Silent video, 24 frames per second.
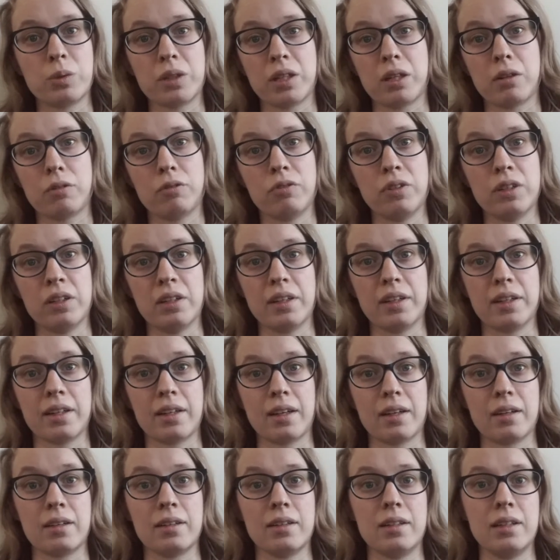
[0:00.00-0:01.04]
when I feel like
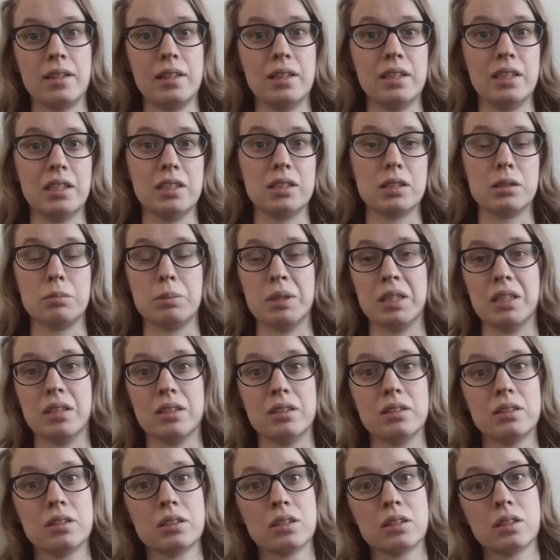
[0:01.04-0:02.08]
it needs to be
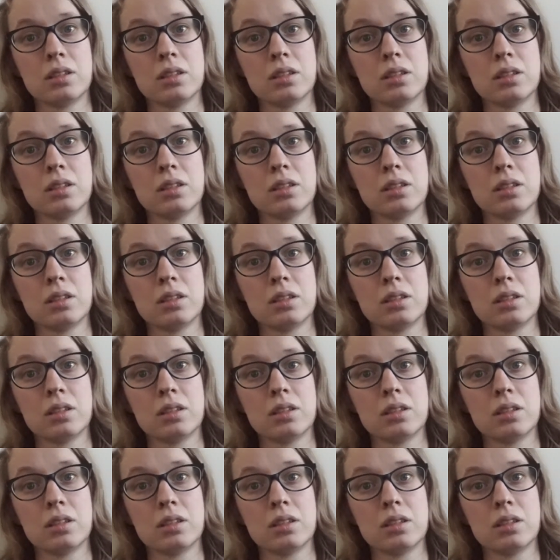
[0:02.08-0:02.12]
done.